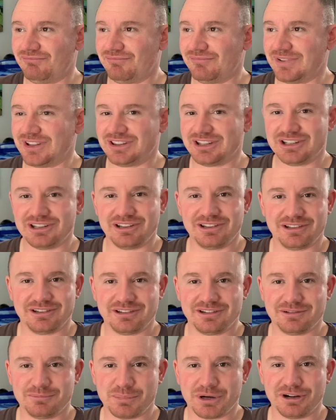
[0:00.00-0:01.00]
the
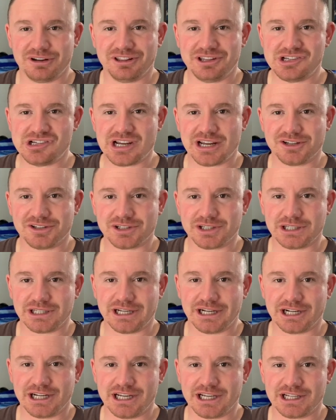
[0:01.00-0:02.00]
part of the genital
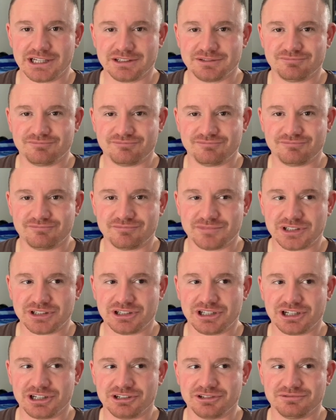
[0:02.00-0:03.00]
area on
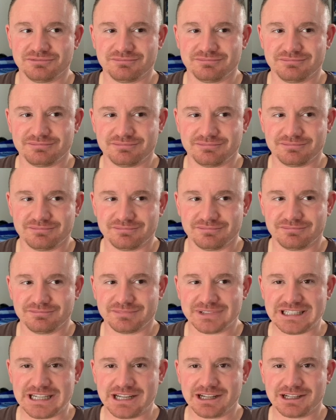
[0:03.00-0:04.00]
their
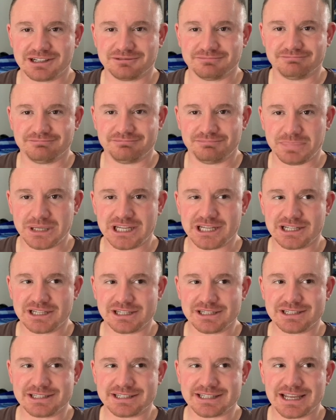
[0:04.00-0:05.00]
dick,
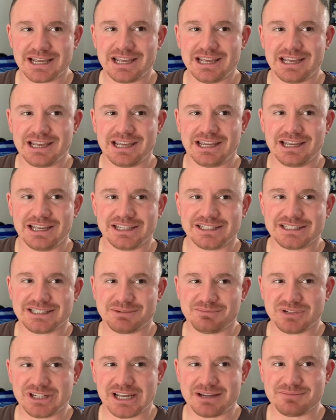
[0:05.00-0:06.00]
because
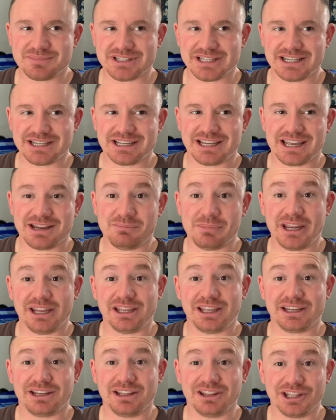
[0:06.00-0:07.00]
sometimes it can make
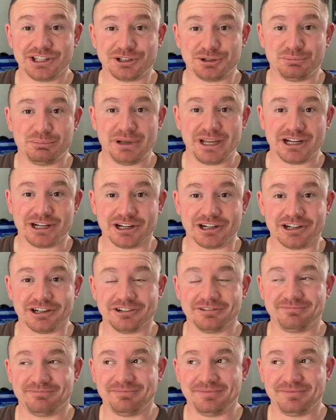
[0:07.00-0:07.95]
it a little bigger.